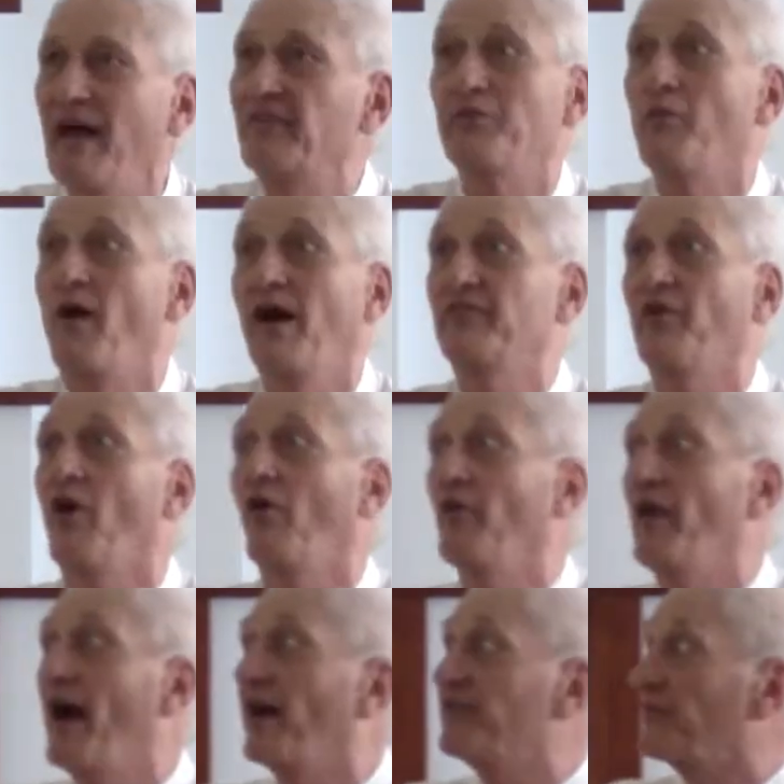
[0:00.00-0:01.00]
That's why it's
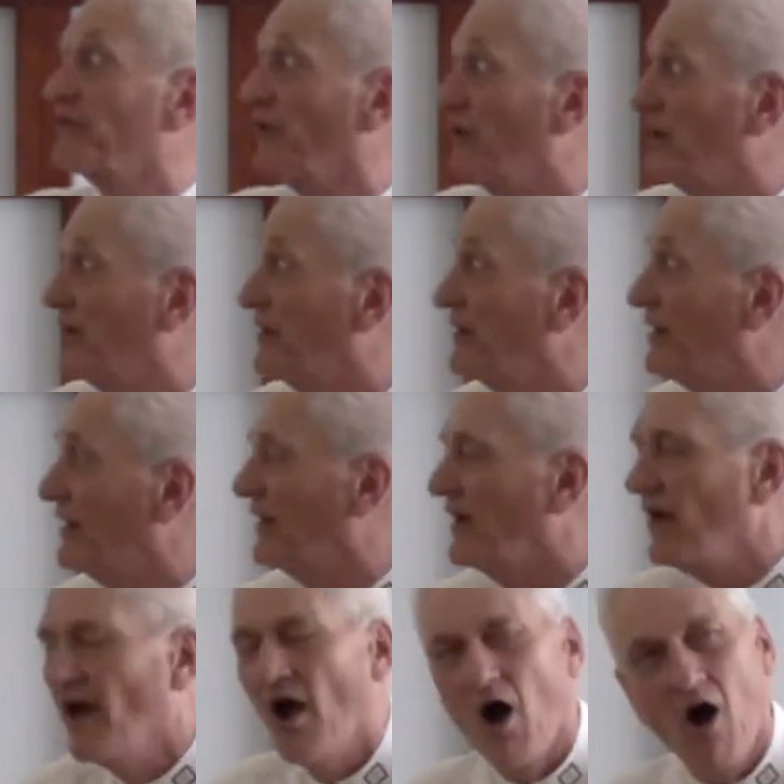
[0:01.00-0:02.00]
all nice and good.
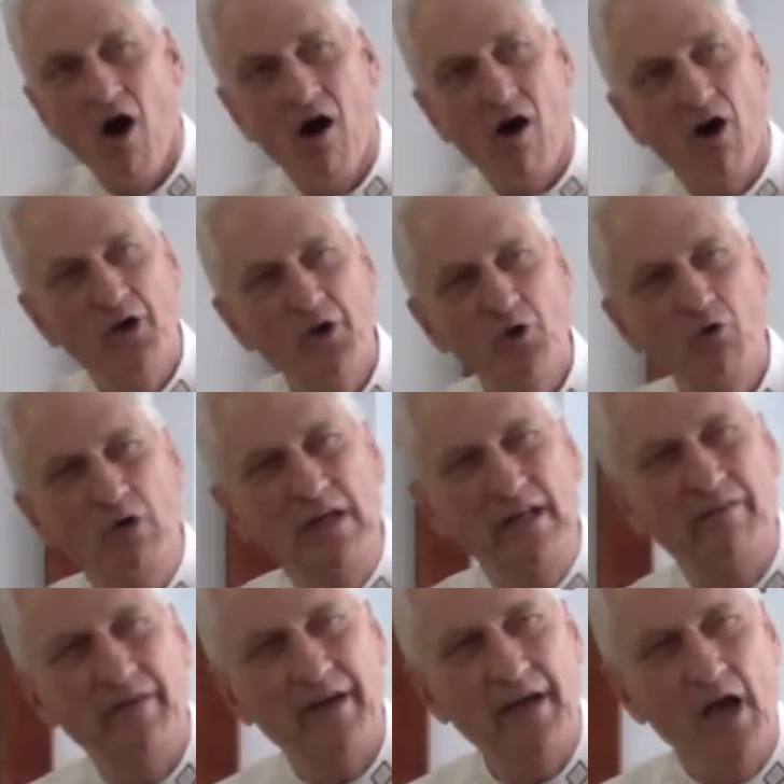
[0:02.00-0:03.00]
Or are you
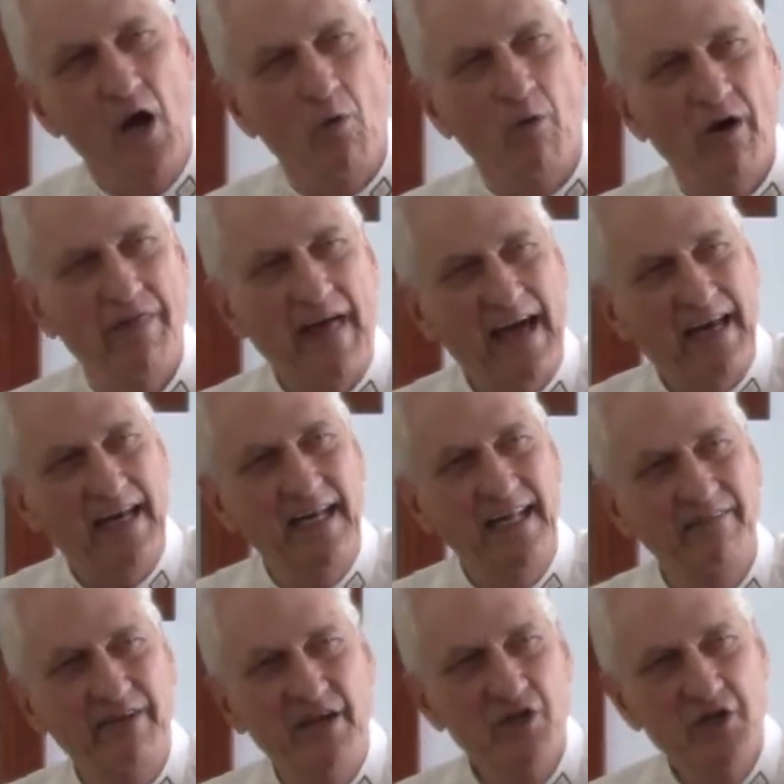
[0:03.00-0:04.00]
living with that
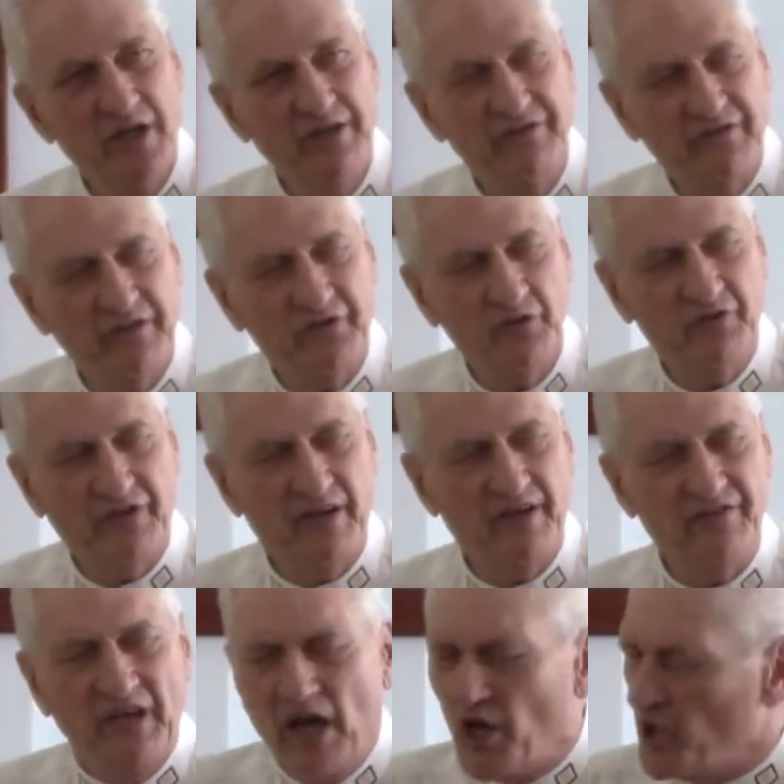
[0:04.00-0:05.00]
living Jesus who
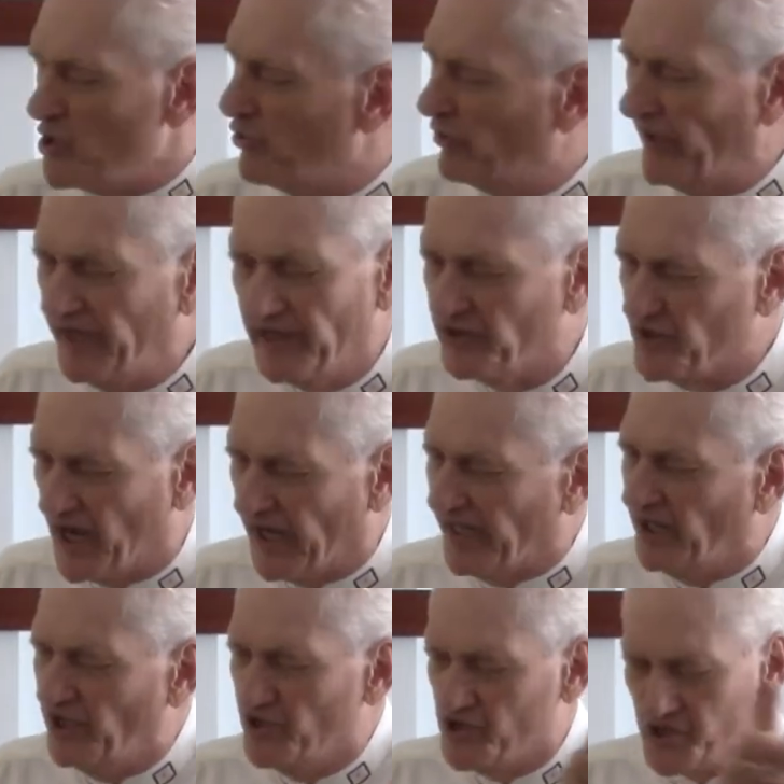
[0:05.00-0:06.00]
says, you need to
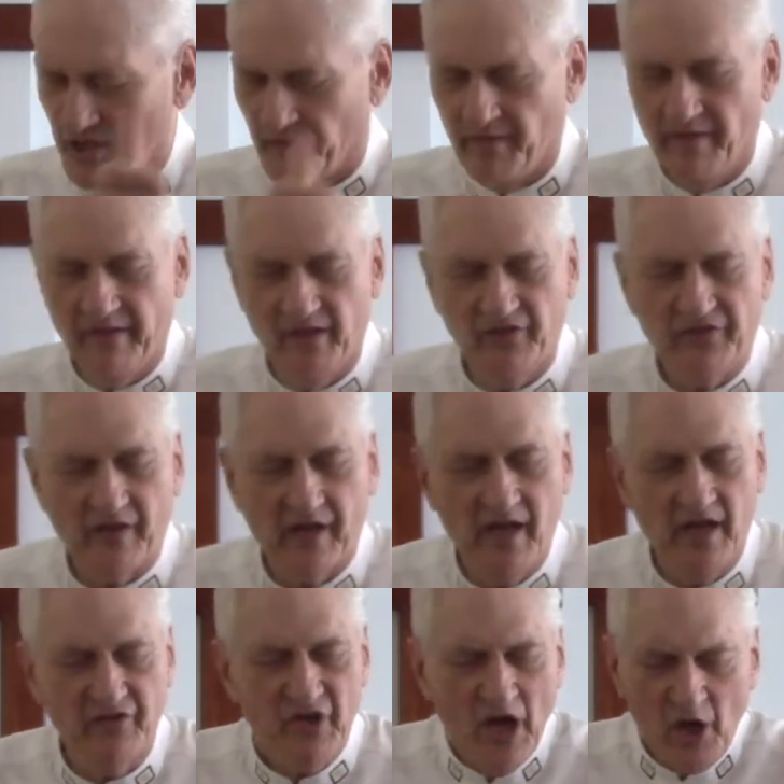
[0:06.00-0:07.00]
change some of these
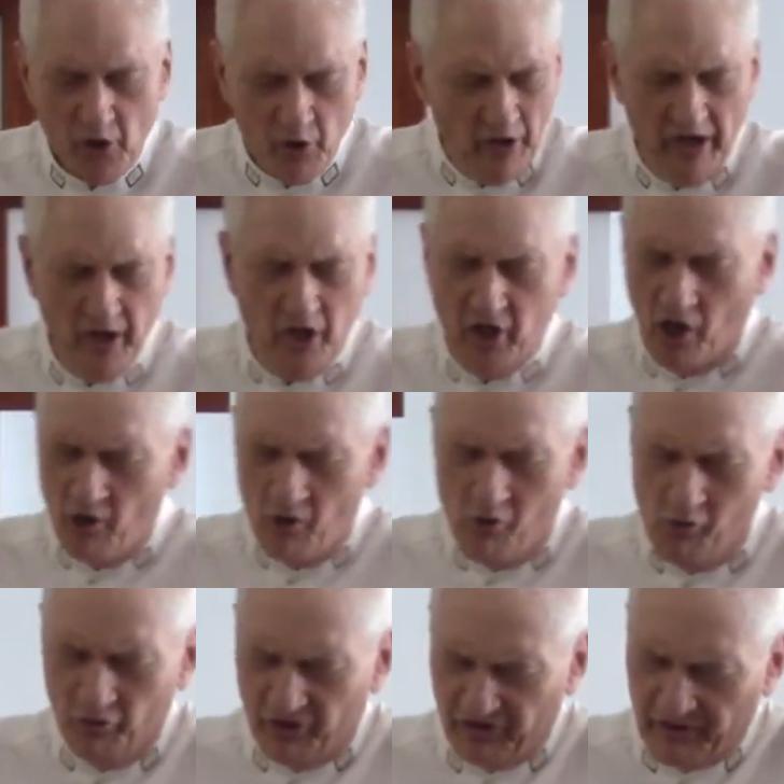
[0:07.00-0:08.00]
things. You need to
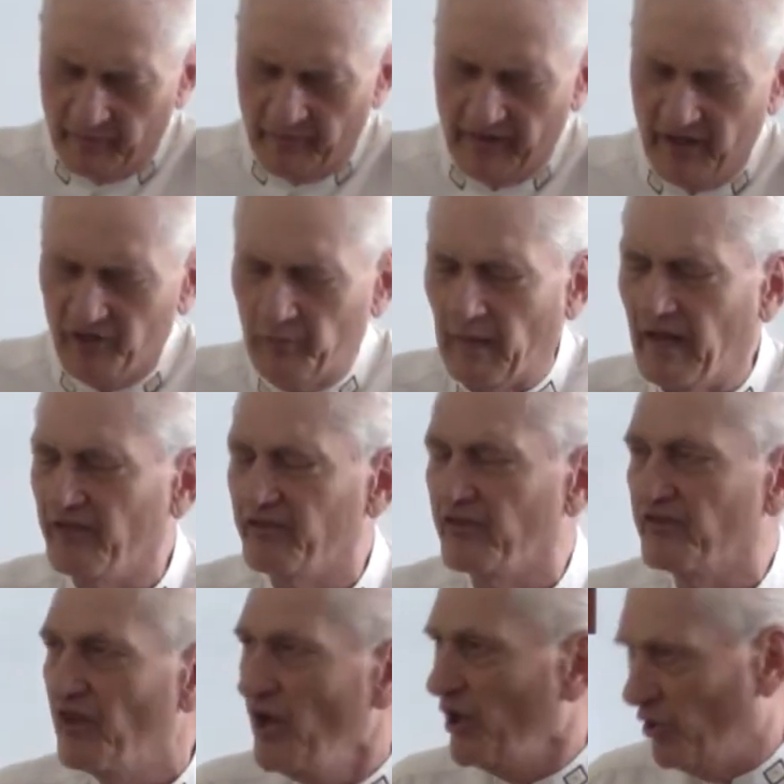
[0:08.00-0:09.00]
go to some of these
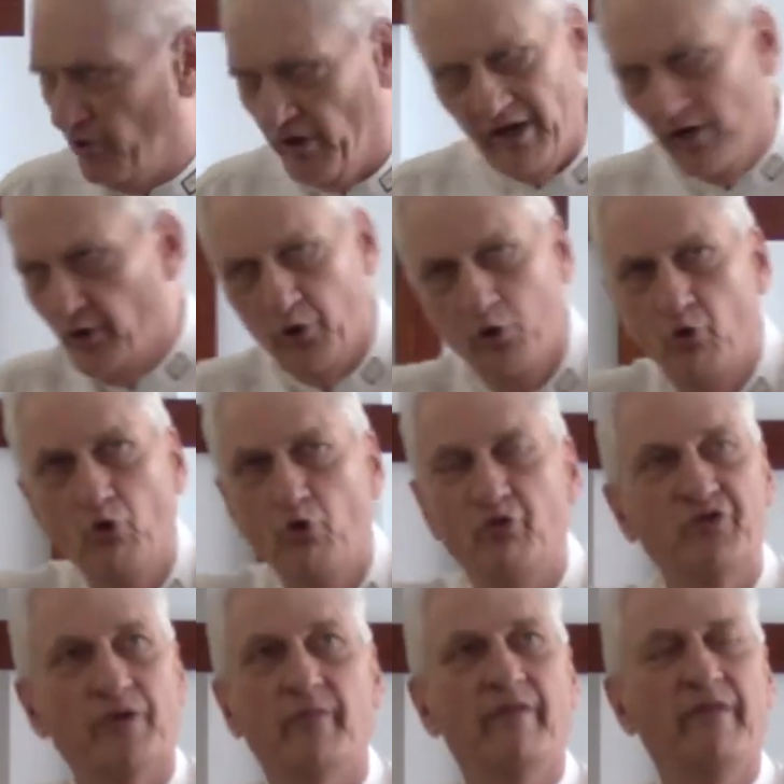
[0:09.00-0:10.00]
places. You need to do
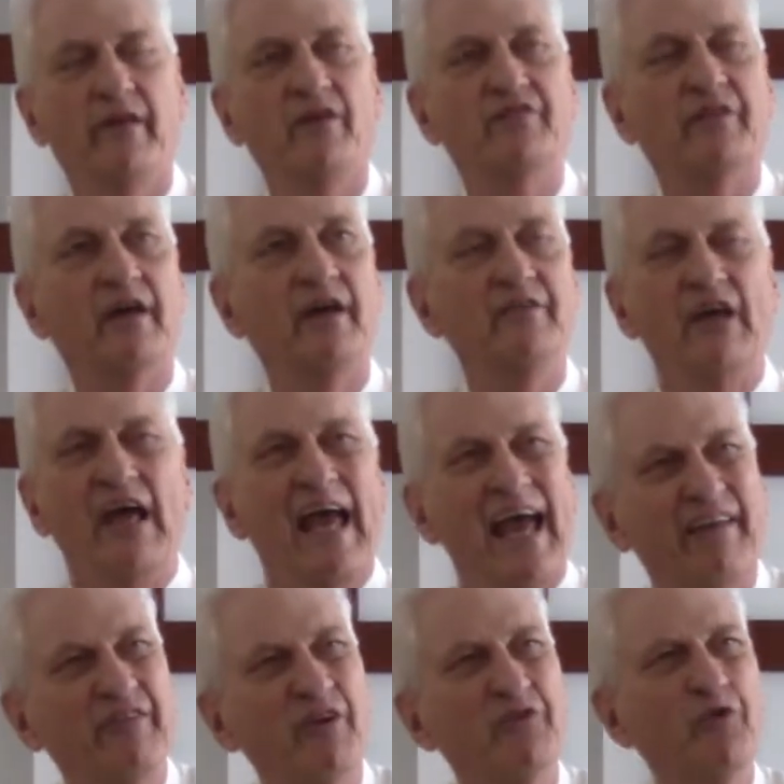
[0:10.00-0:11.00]
some of these things.
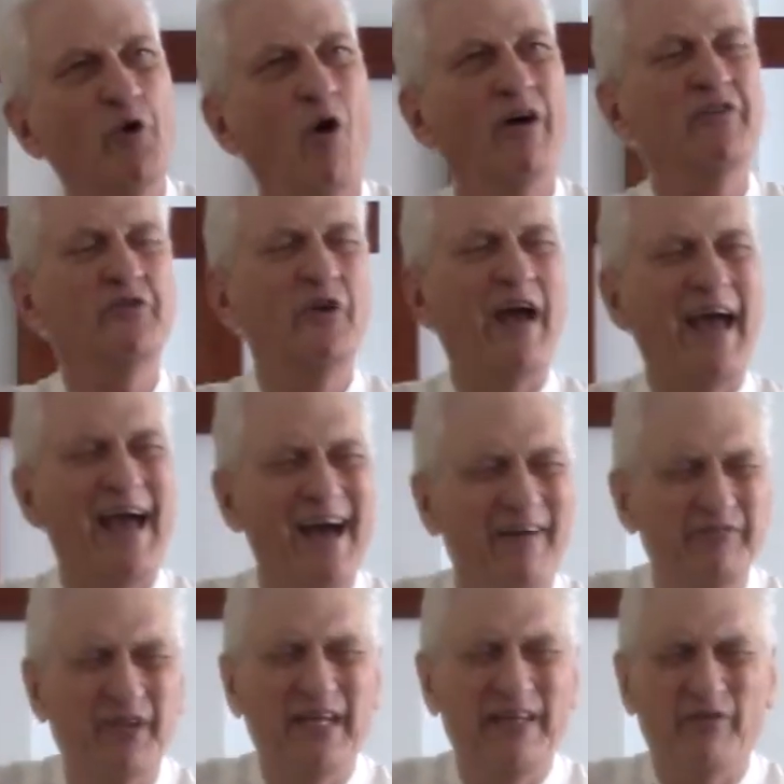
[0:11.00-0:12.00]
It's a choice you
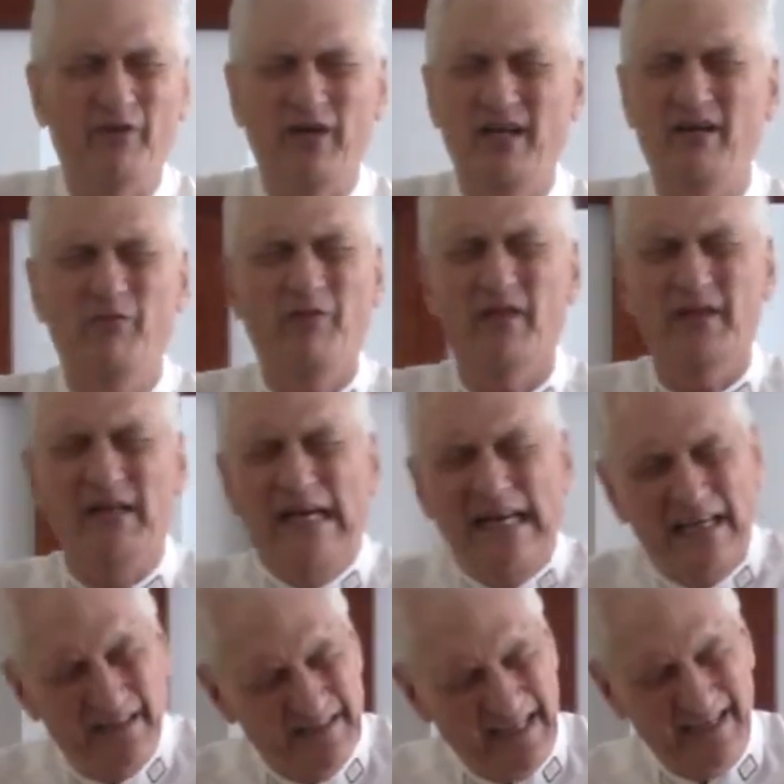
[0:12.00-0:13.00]
have to either live with
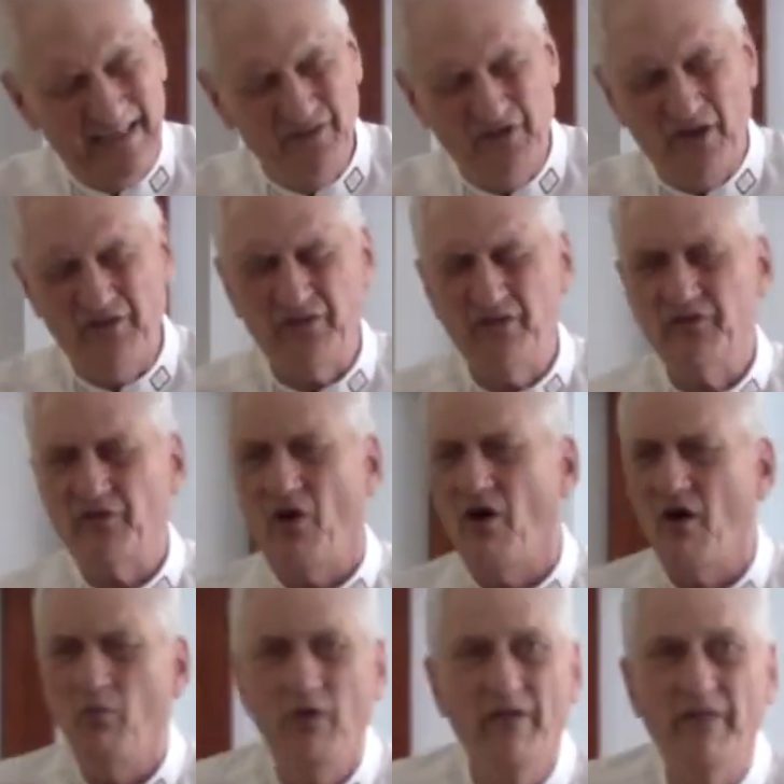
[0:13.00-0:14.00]
a dead Jesus
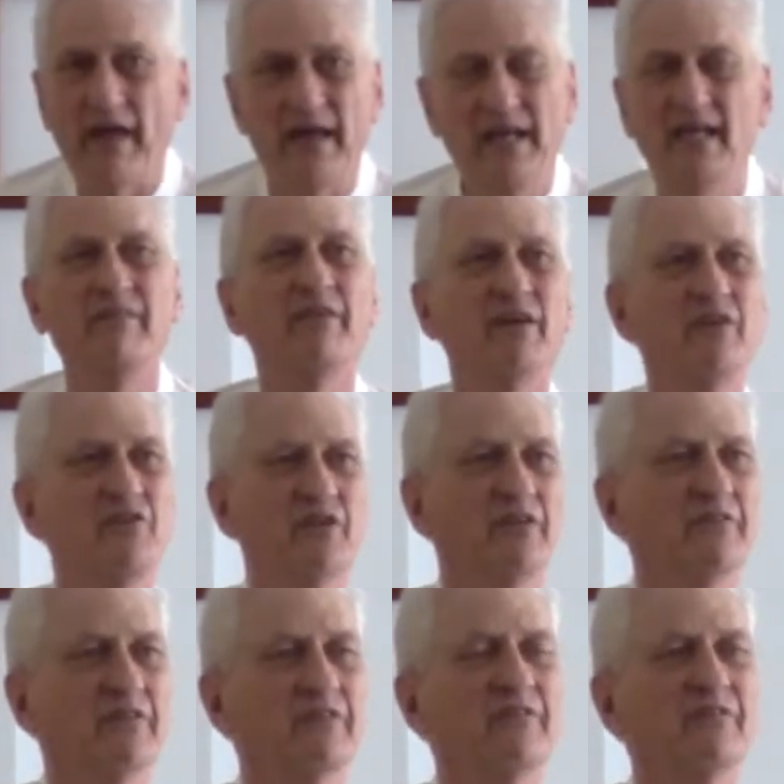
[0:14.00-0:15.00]
or with a living
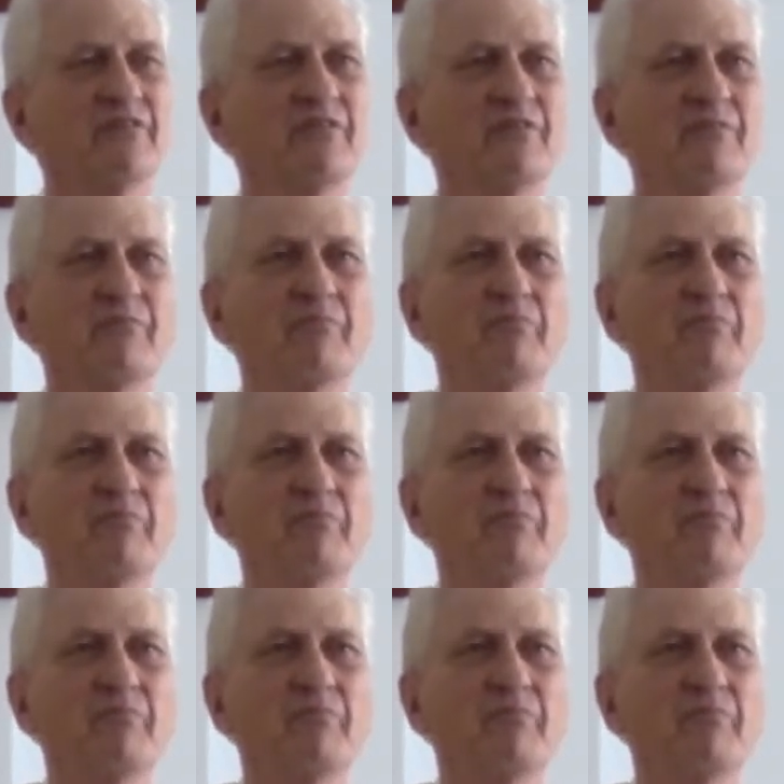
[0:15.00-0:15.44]
Jesus.